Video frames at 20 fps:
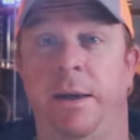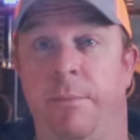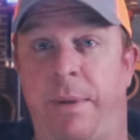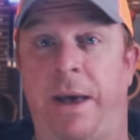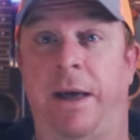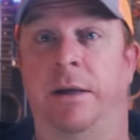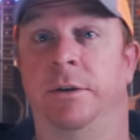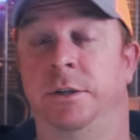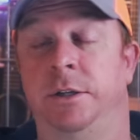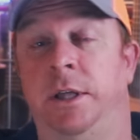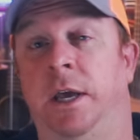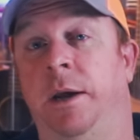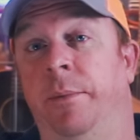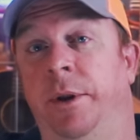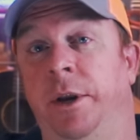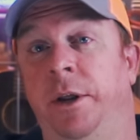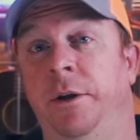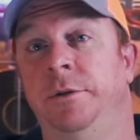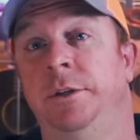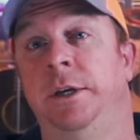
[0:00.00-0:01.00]
pouch thing,
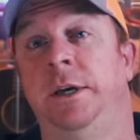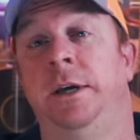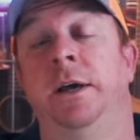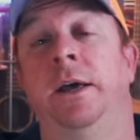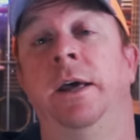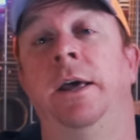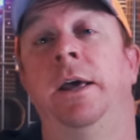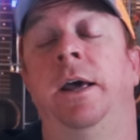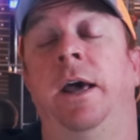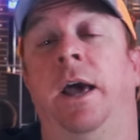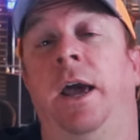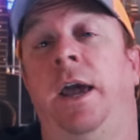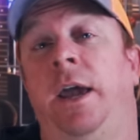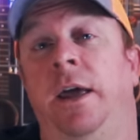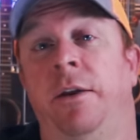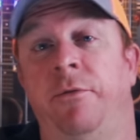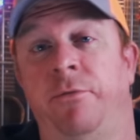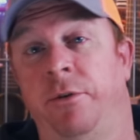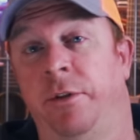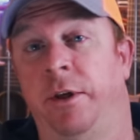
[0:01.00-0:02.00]
thingamadoogie.
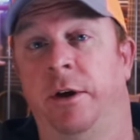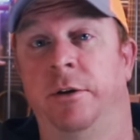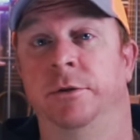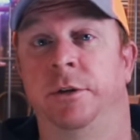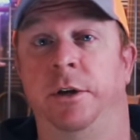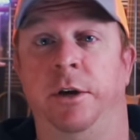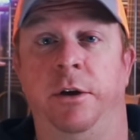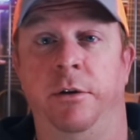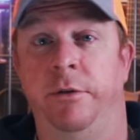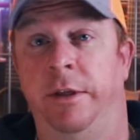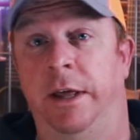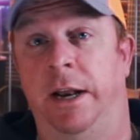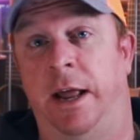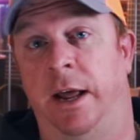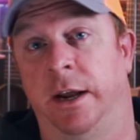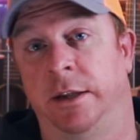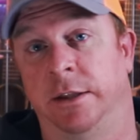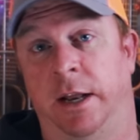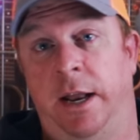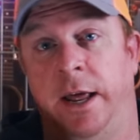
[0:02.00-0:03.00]
And for those of you that
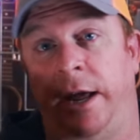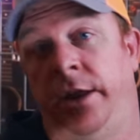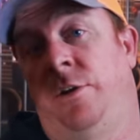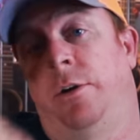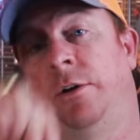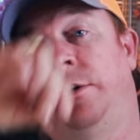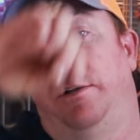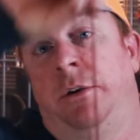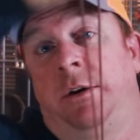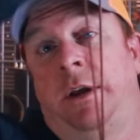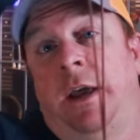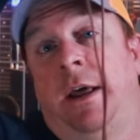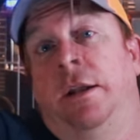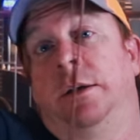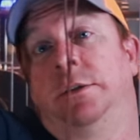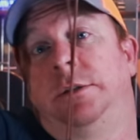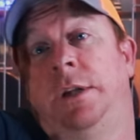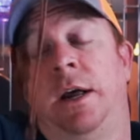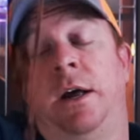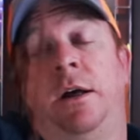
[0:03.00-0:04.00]
like the lanyard kind
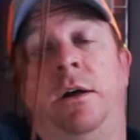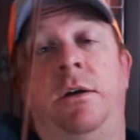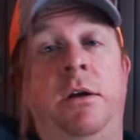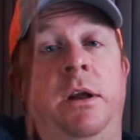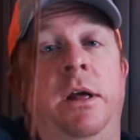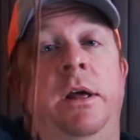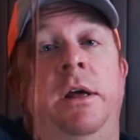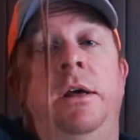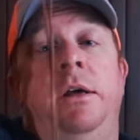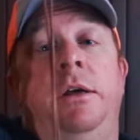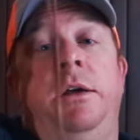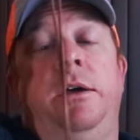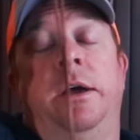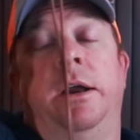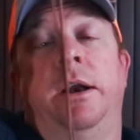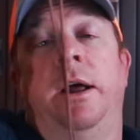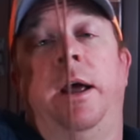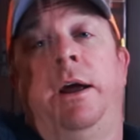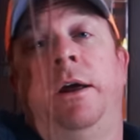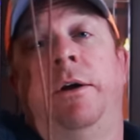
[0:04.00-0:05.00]
of style, you
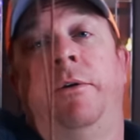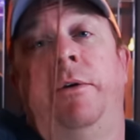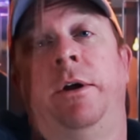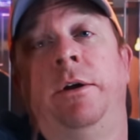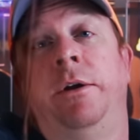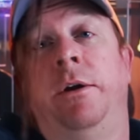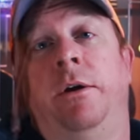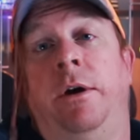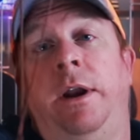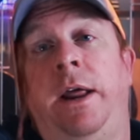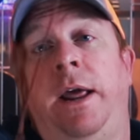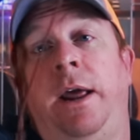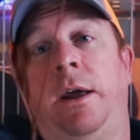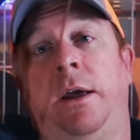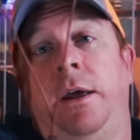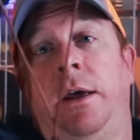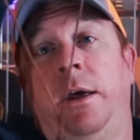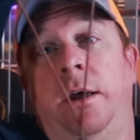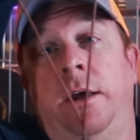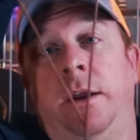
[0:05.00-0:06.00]
can hang it around your
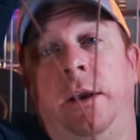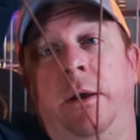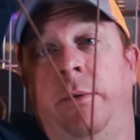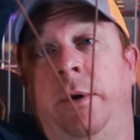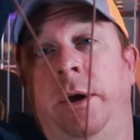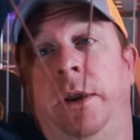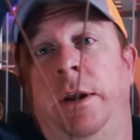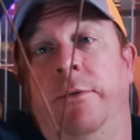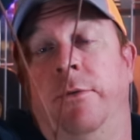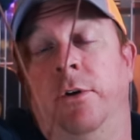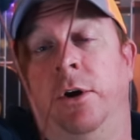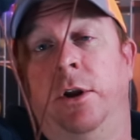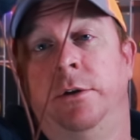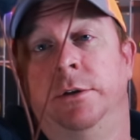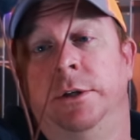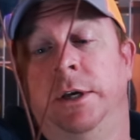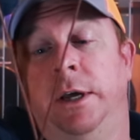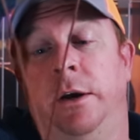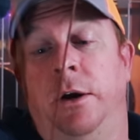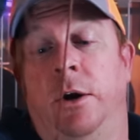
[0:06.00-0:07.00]
neck and that way you never
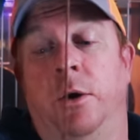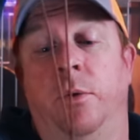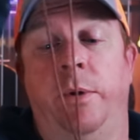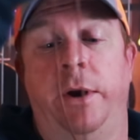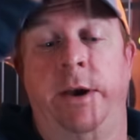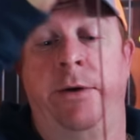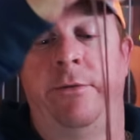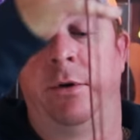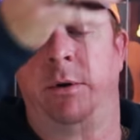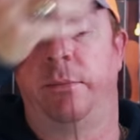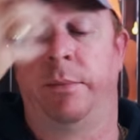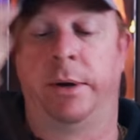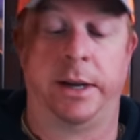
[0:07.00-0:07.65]
lose it or whatever.